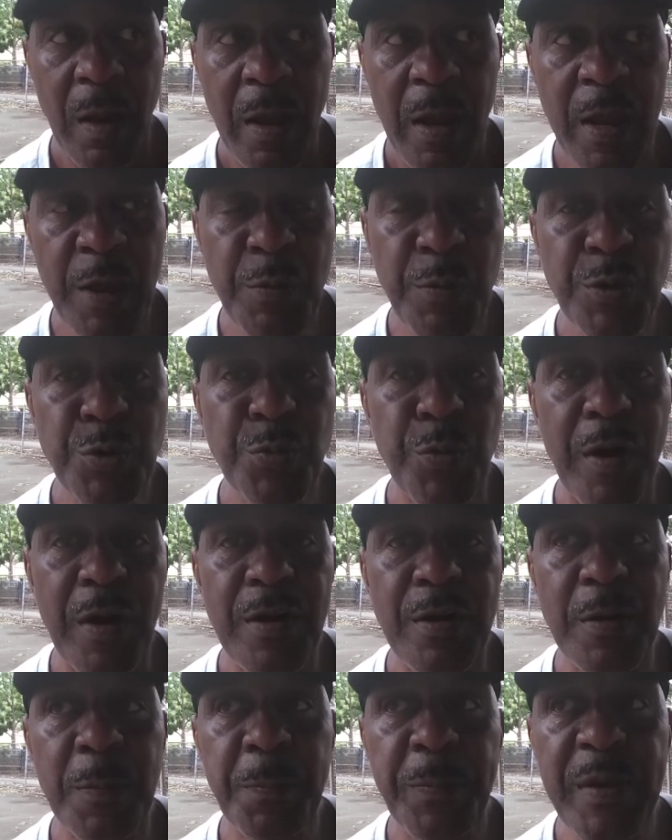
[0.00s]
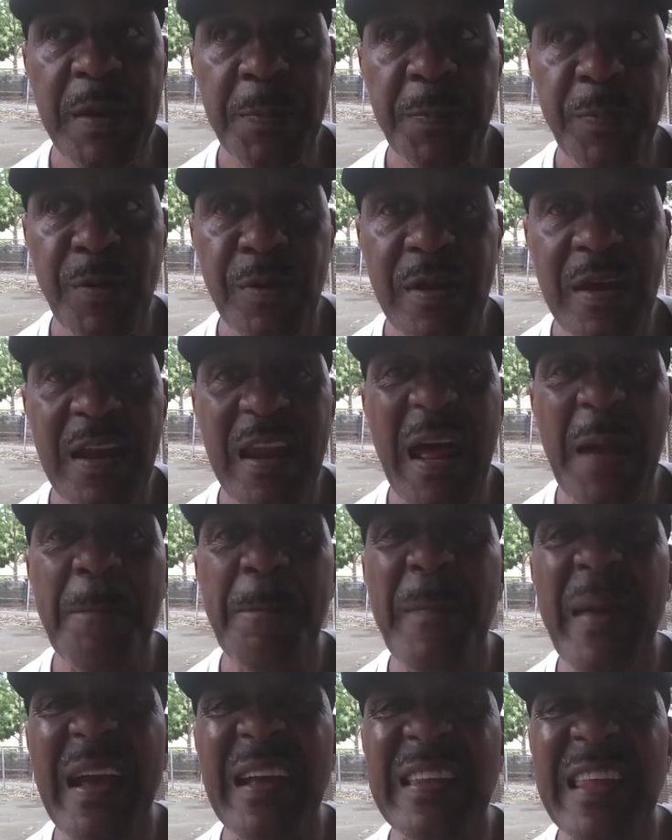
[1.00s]
He was one of the people there that
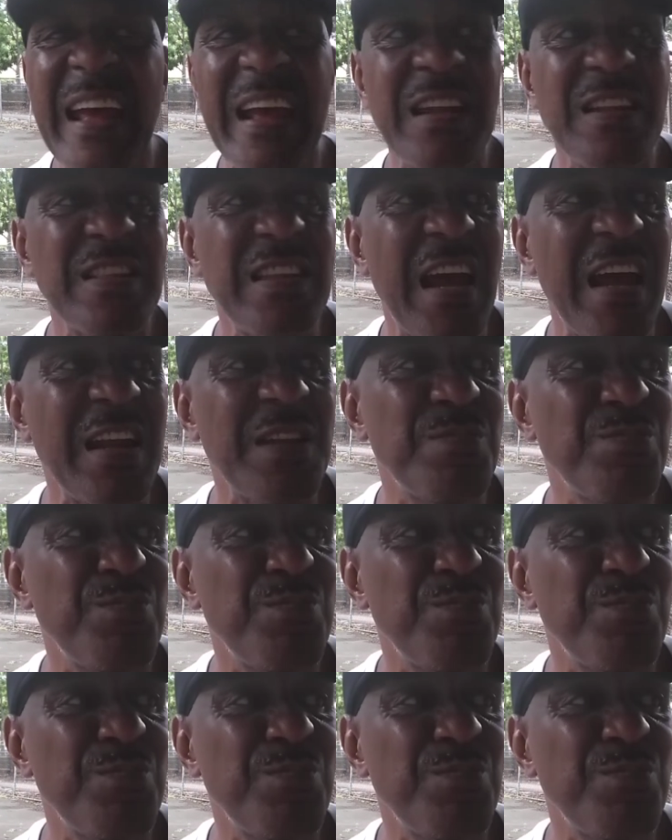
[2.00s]
make that that